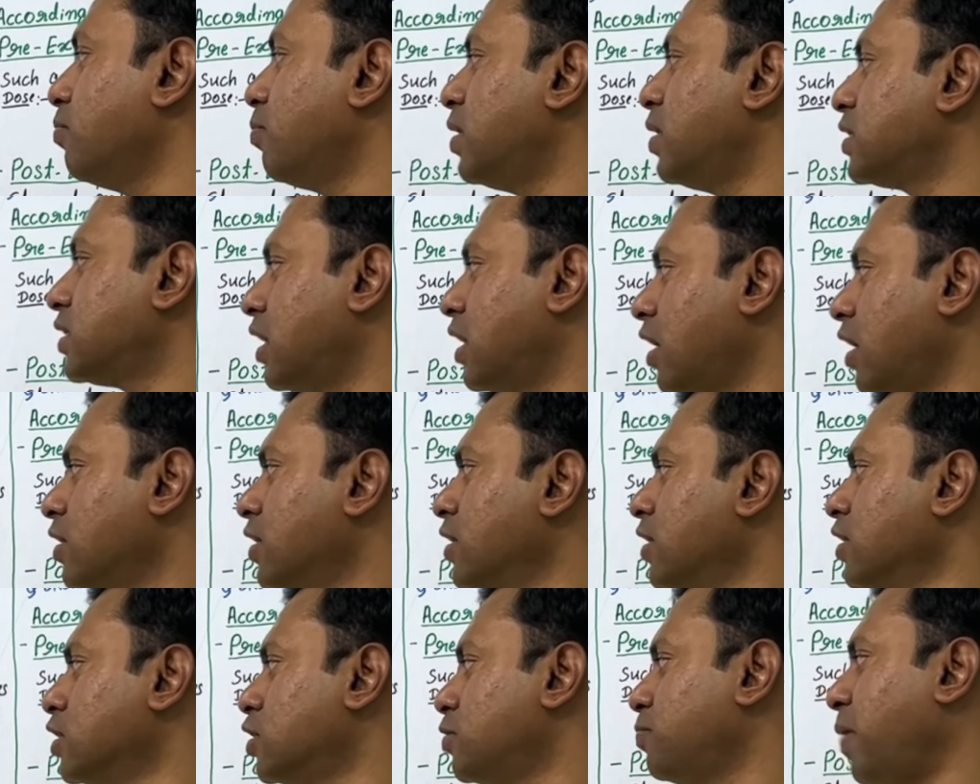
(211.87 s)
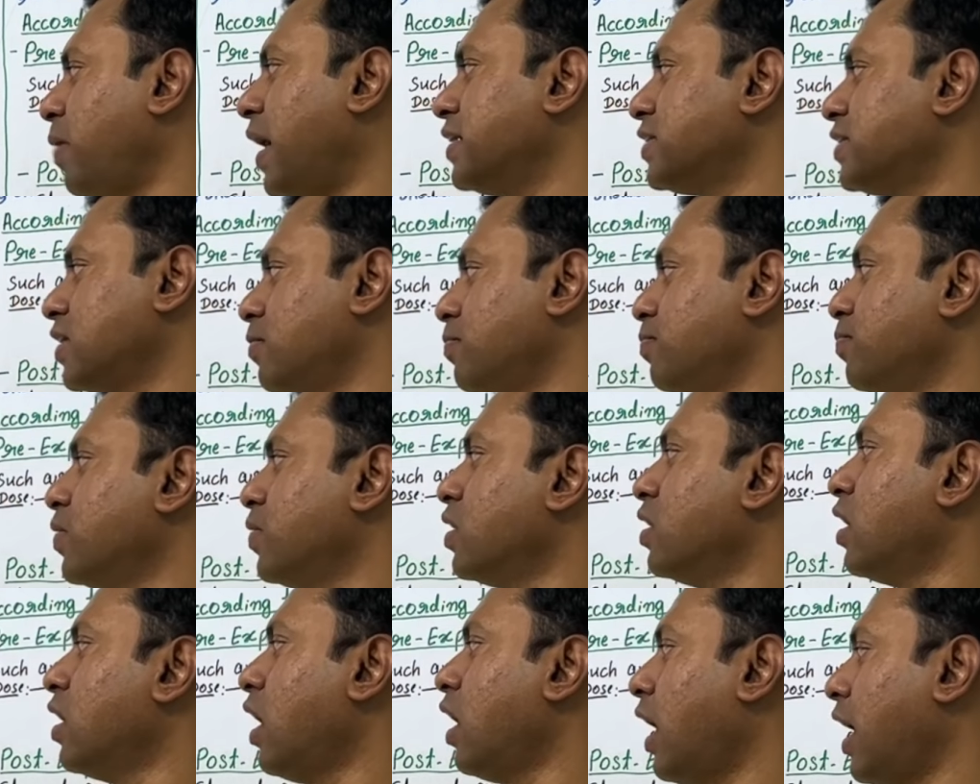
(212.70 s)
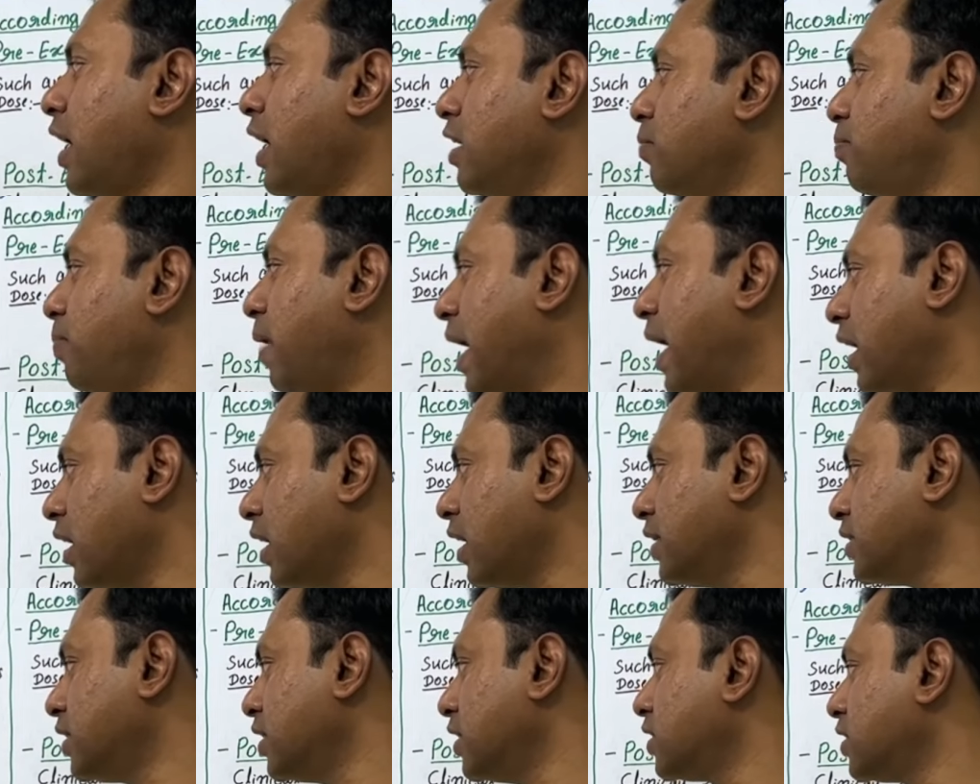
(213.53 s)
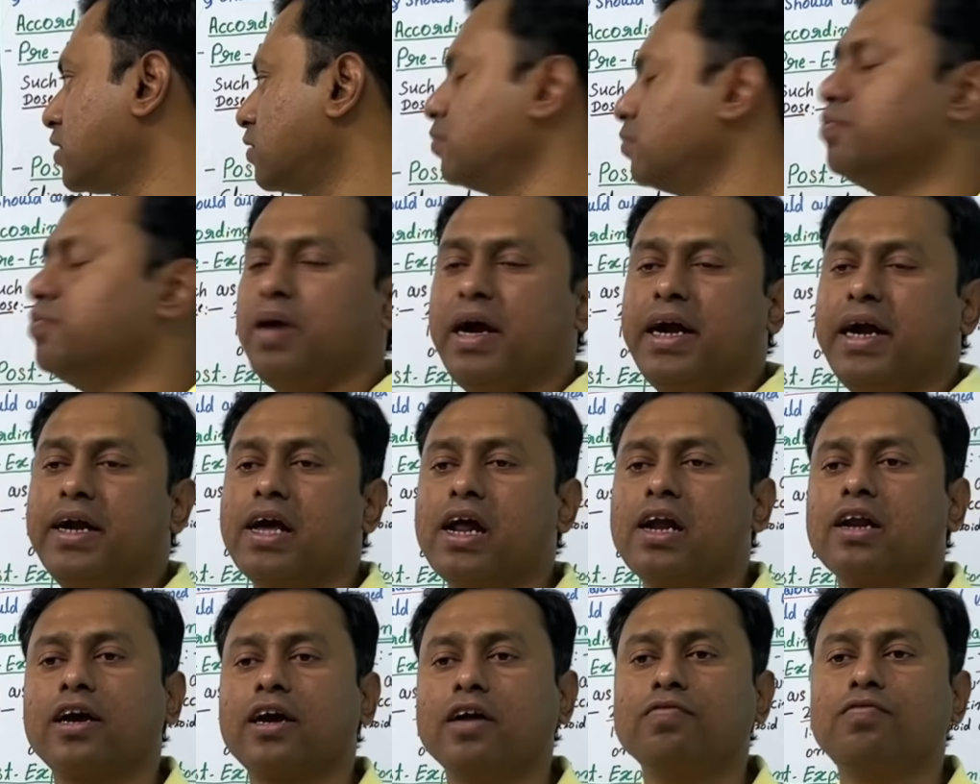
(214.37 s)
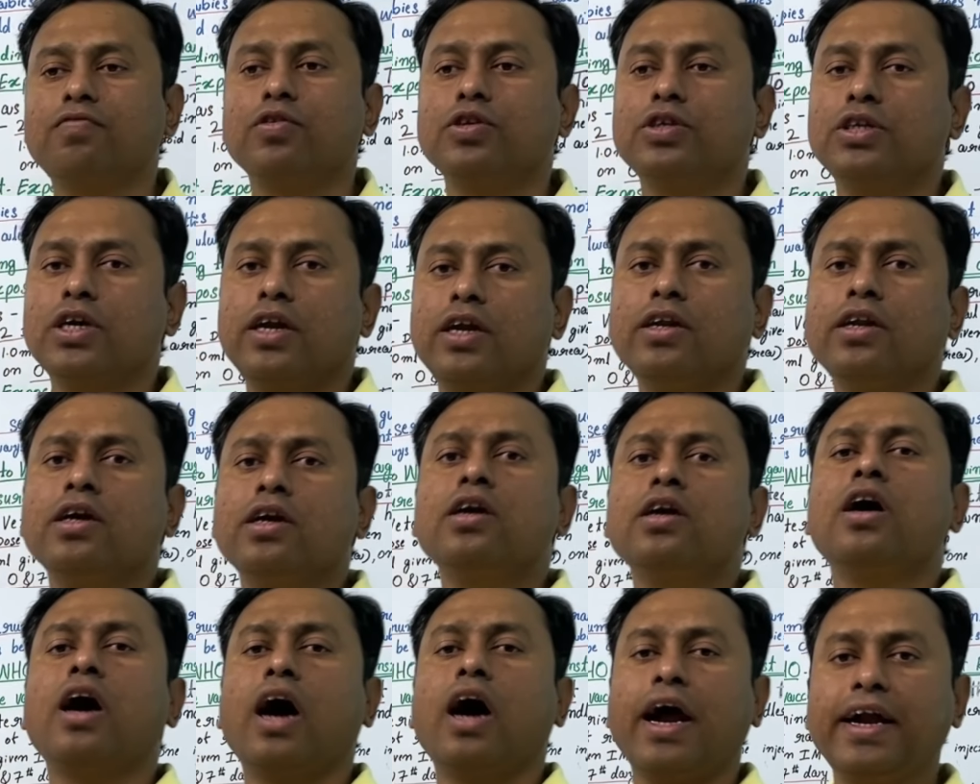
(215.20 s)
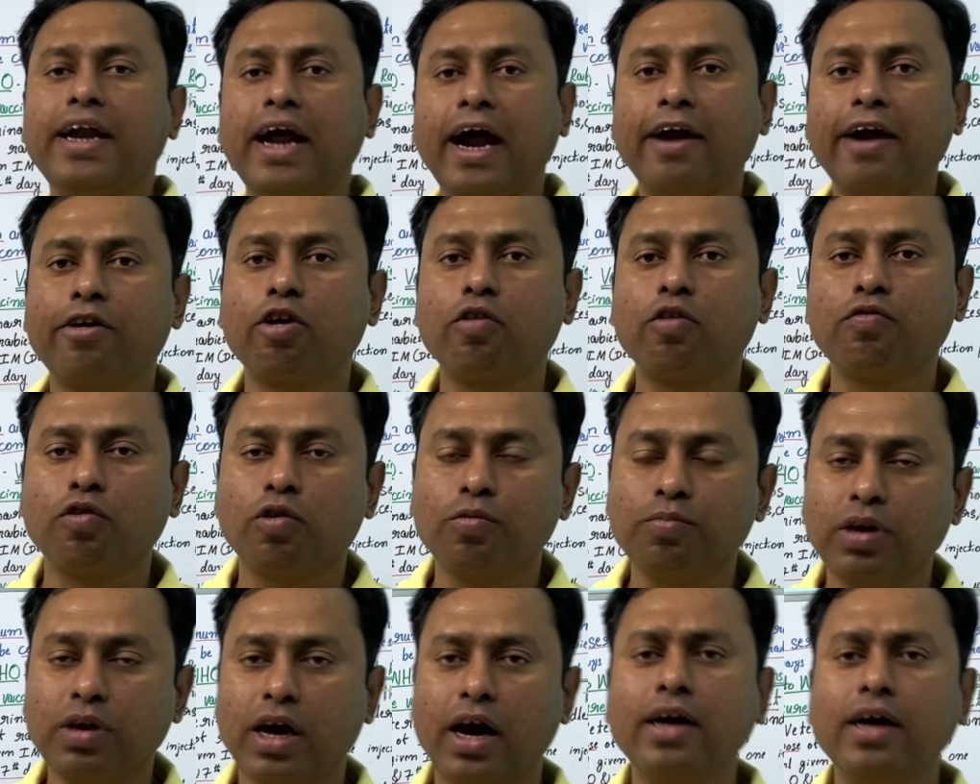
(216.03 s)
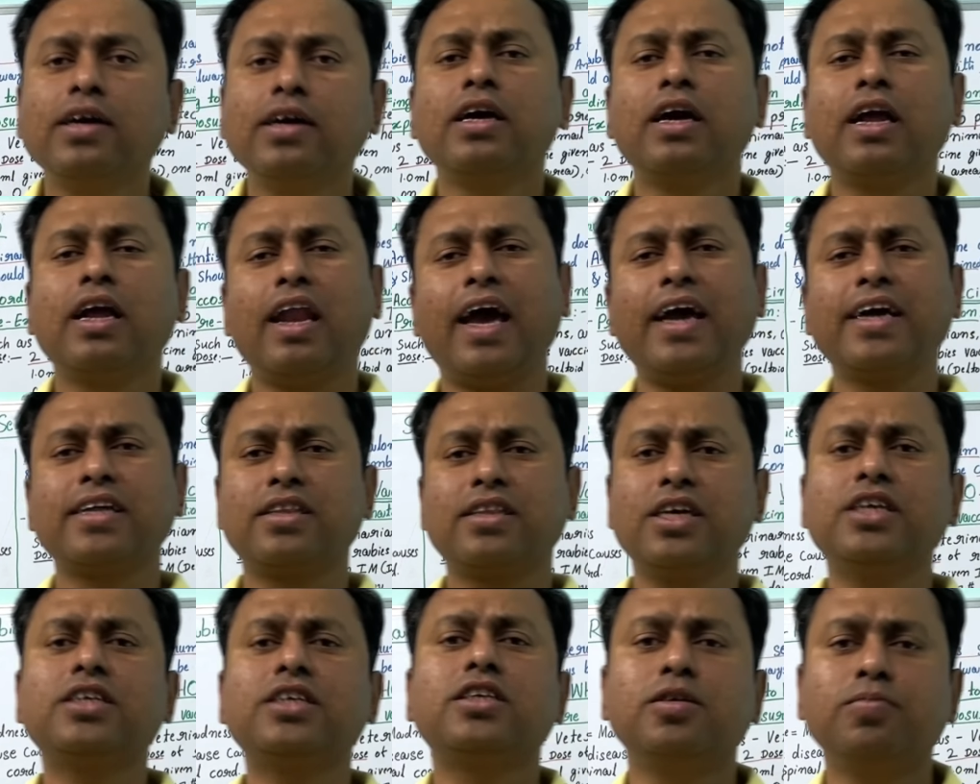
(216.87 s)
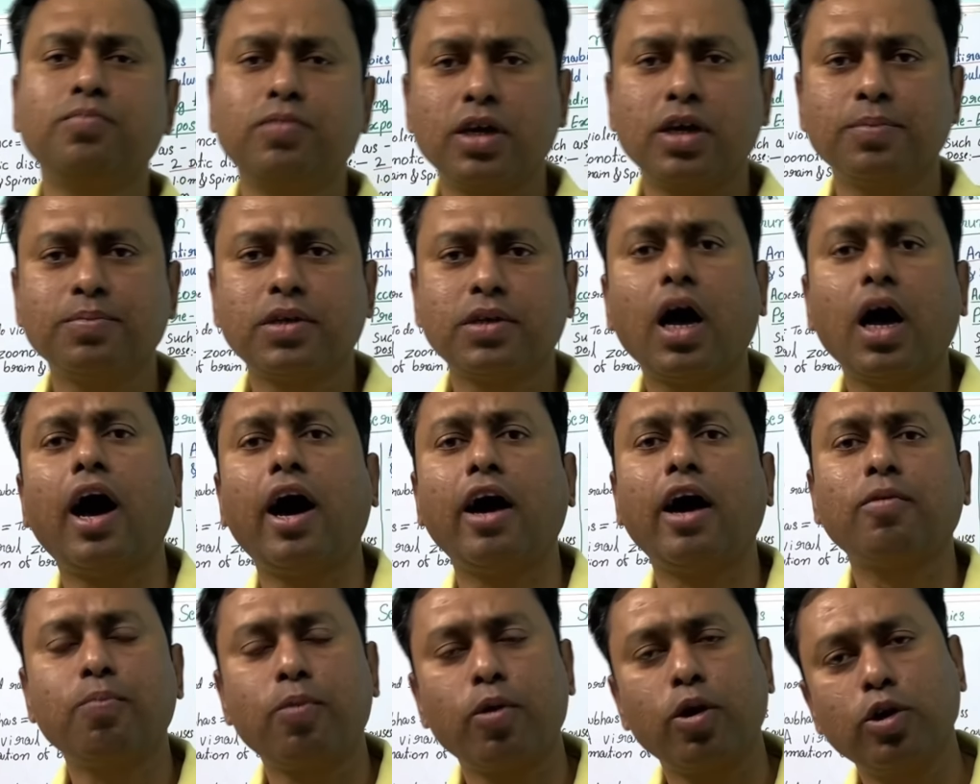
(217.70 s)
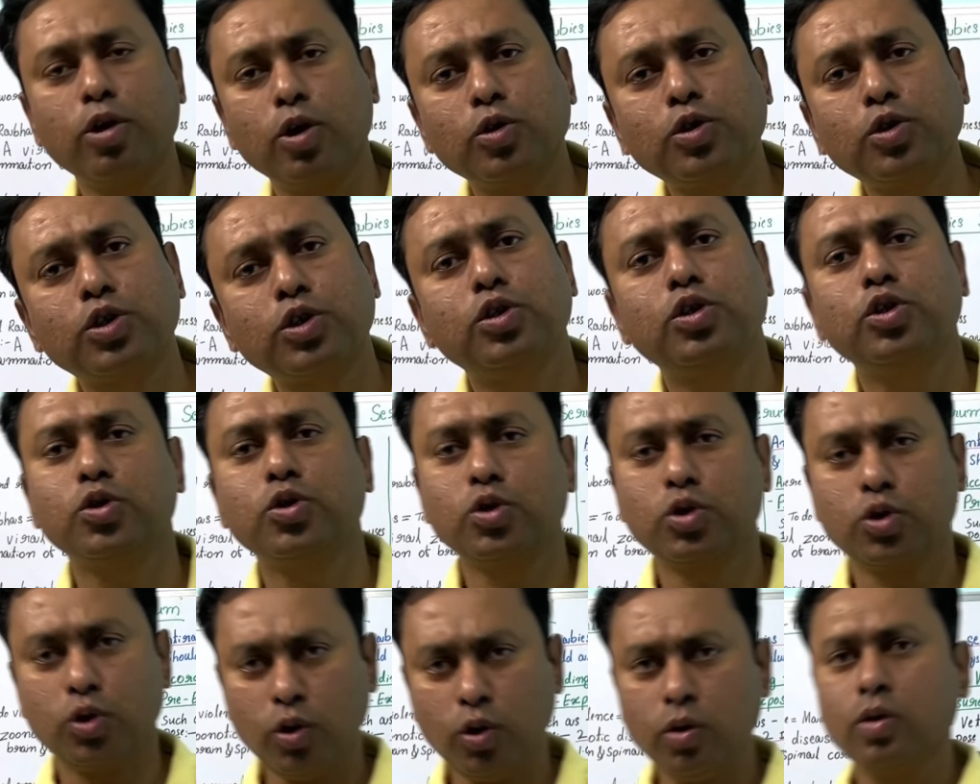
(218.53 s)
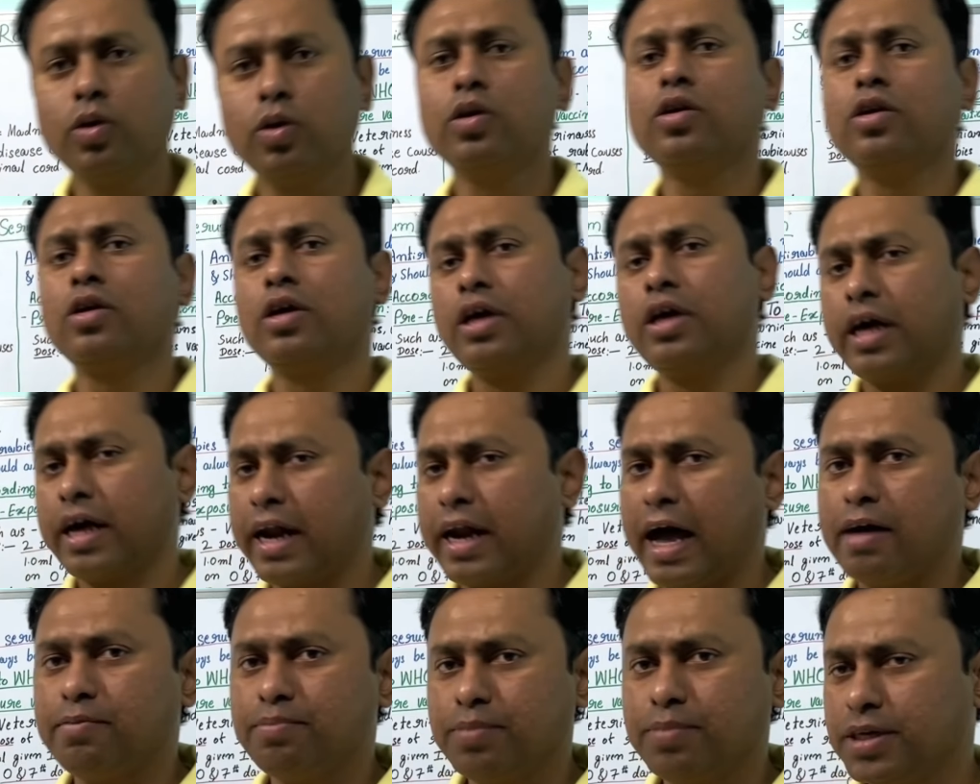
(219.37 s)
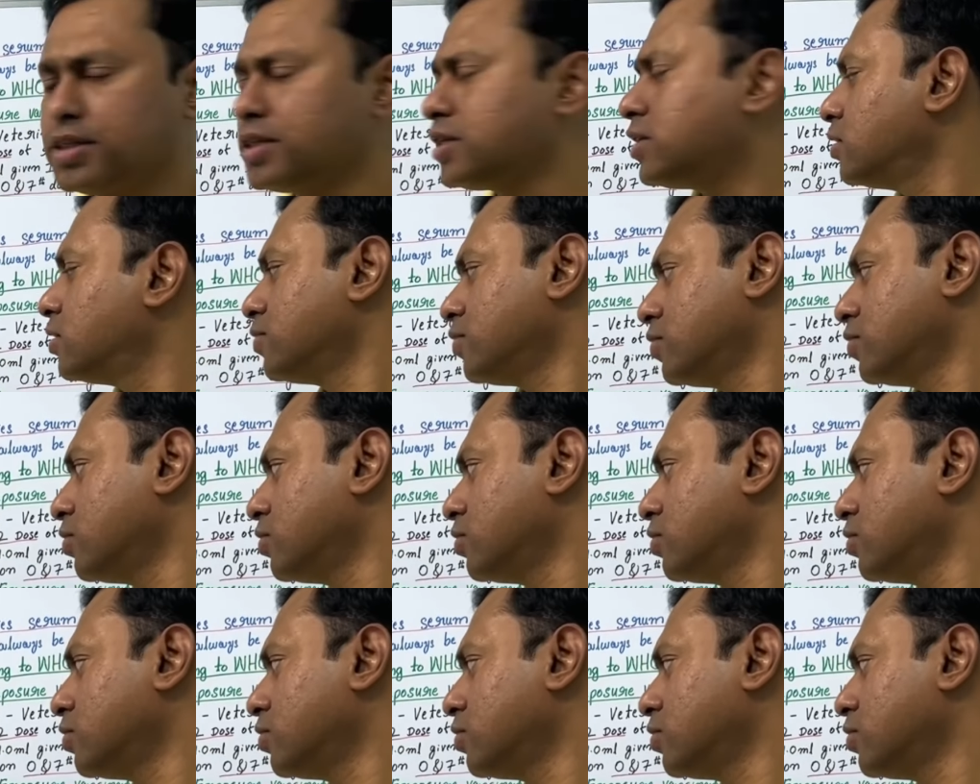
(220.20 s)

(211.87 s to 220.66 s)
muscle spasm and paralysis, mental confusion and hydrophobia. Like these symptoms are produced due to rabies